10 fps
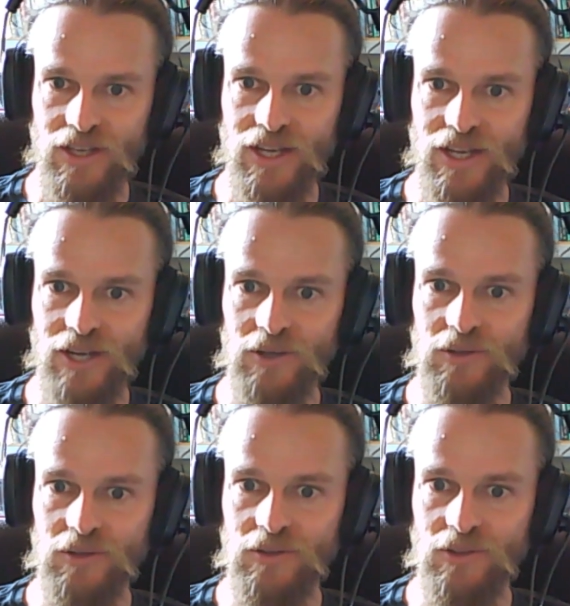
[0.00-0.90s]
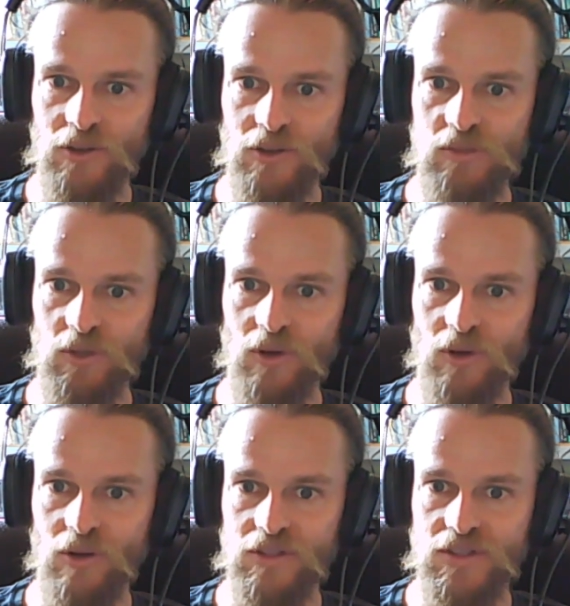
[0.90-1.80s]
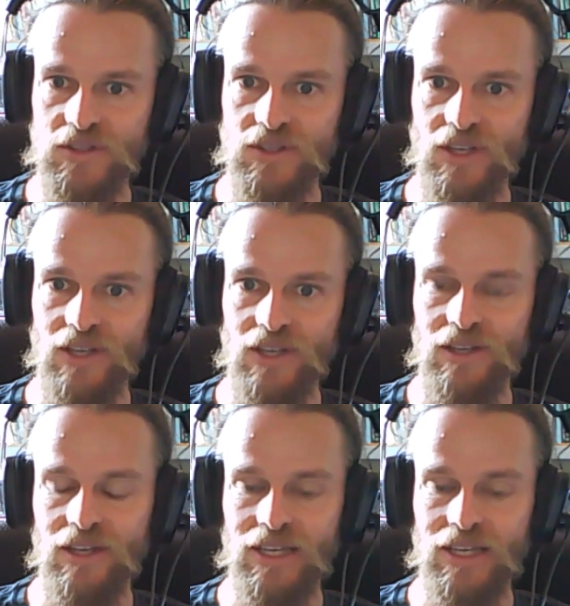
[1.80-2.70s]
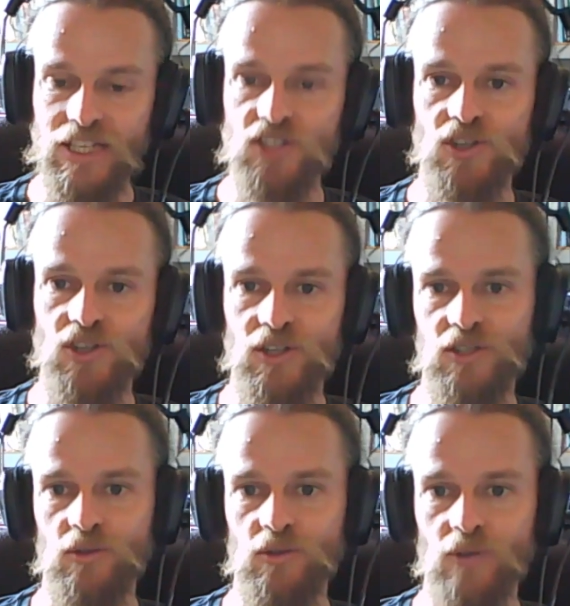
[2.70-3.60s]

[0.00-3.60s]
Now, those Blue Horrors each turn into a